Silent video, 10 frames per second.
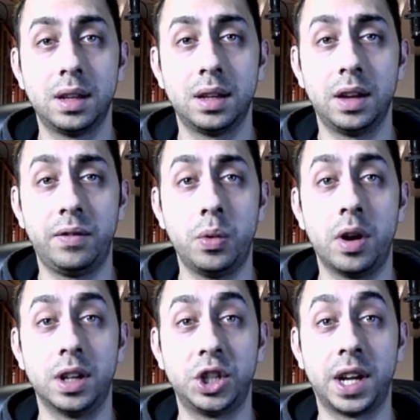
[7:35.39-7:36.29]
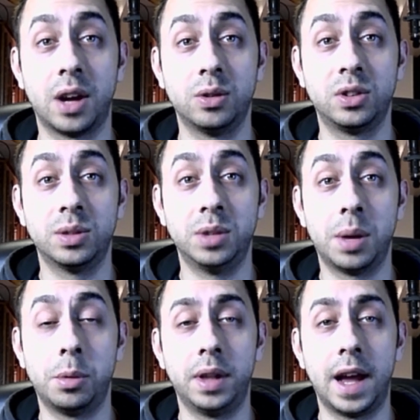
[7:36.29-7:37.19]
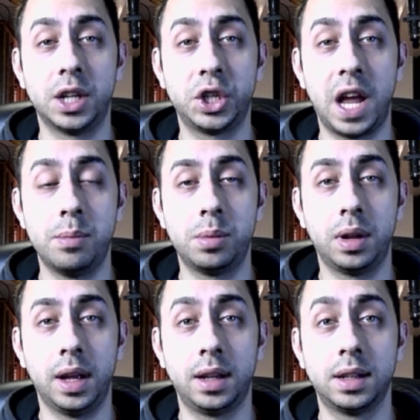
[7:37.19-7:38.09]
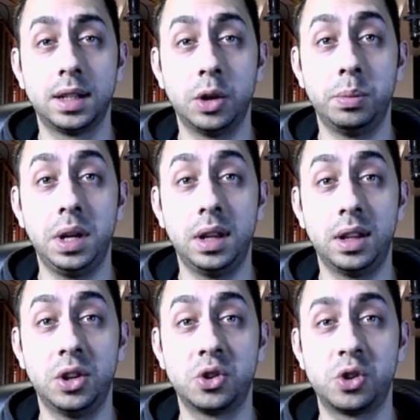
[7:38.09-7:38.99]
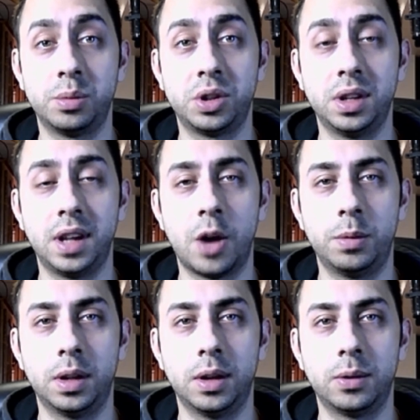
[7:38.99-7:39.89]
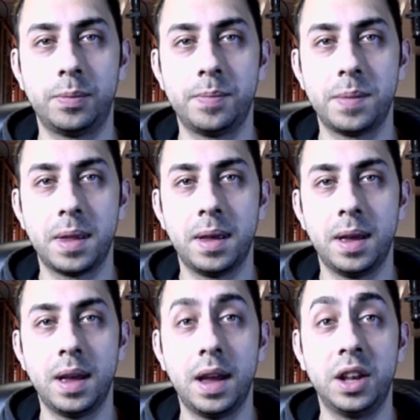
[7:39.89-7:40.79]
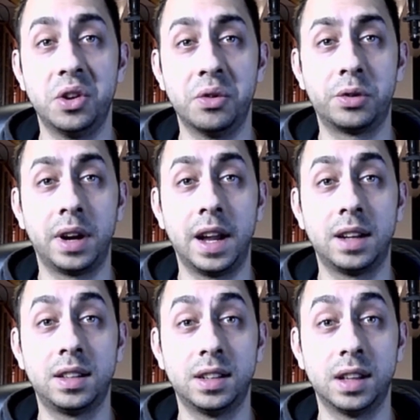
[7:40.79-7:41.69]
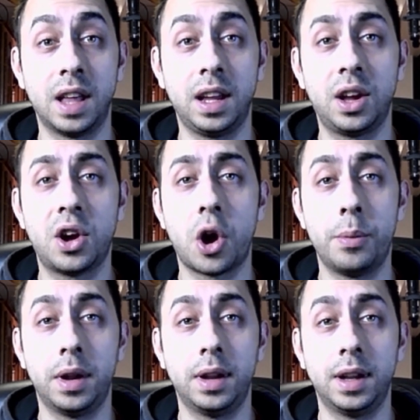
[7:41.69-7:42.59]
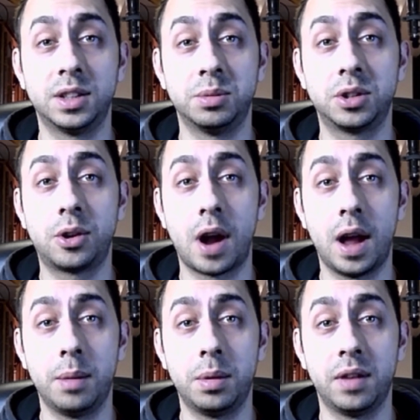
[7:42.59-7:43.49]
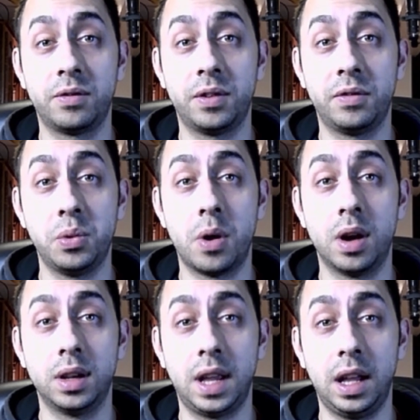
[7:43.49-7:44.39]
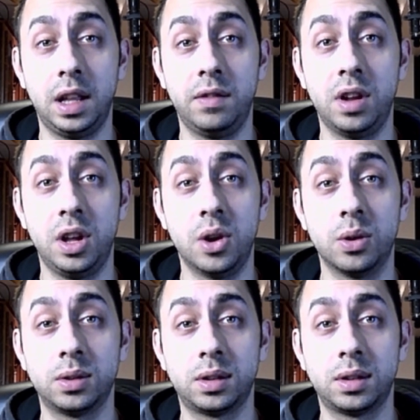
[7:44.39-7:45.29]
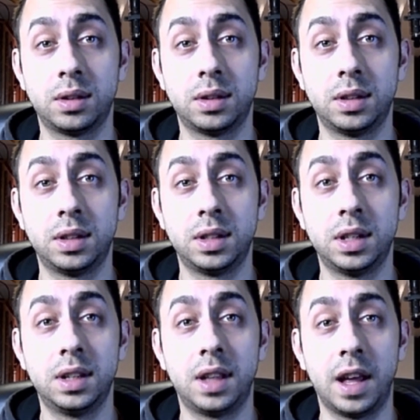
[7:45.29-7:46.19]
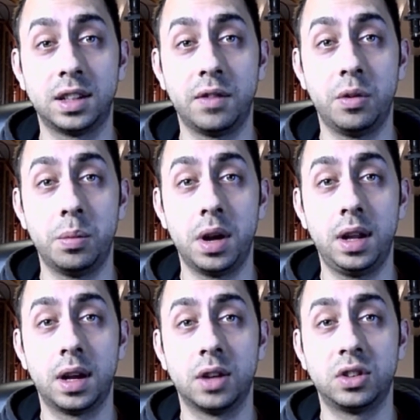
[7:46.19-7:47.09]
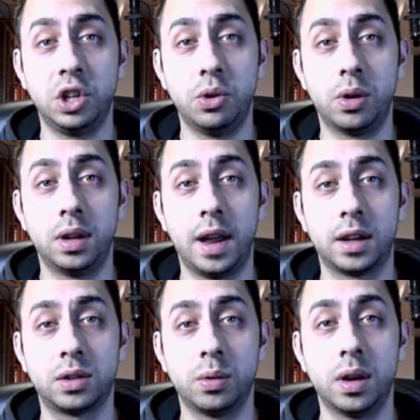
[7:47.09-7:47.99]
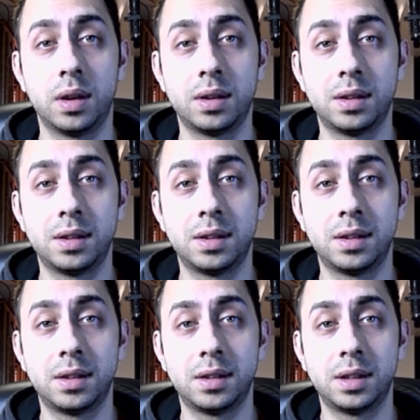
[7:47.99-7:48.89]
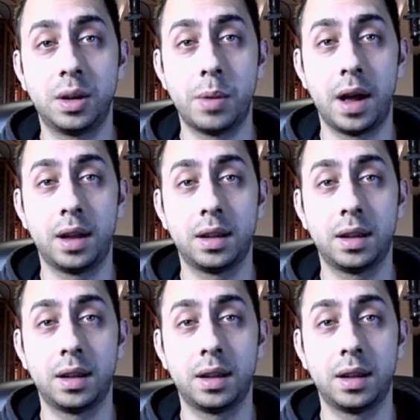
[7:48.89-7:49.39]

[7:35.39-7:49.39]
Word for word: If you want to check out some Double Dash gameplay, it'll be in the description down below. And don't forget to like, comment, and subscribe if, if you want daily videos. Thanks, everybody. I'll see you on the next one. Goodbye.